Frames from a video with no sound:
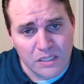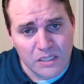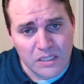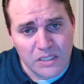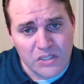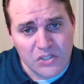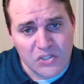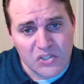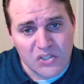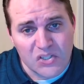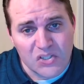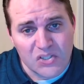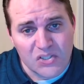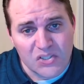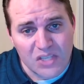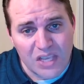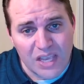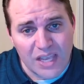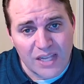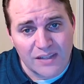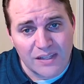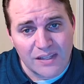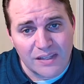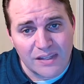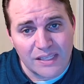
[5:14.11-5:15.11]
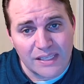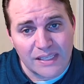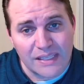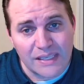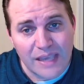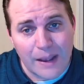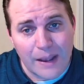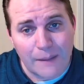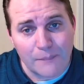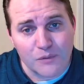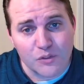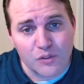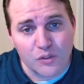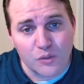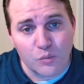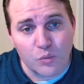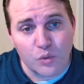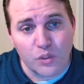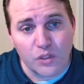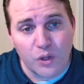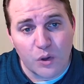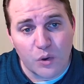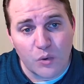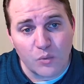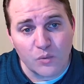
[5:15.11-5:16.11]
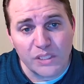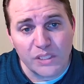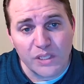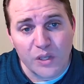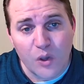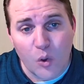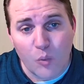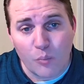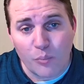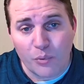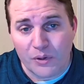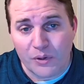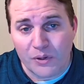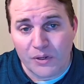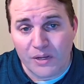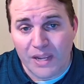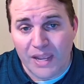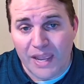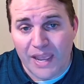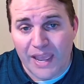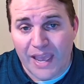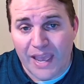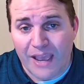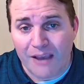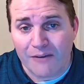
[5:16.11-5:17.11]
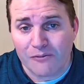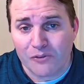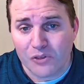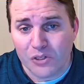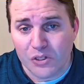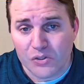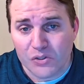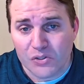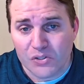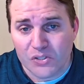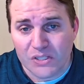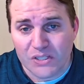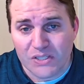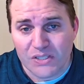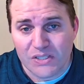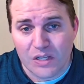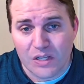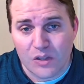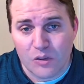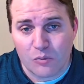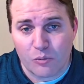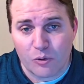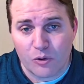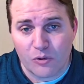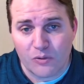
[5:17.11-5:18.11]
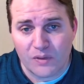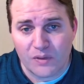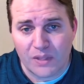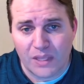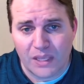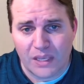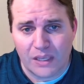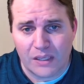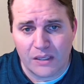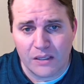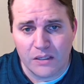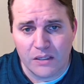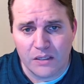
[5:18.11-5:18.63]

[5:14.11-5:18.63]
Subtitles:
She said that the capsule would only open after your 16th birthday.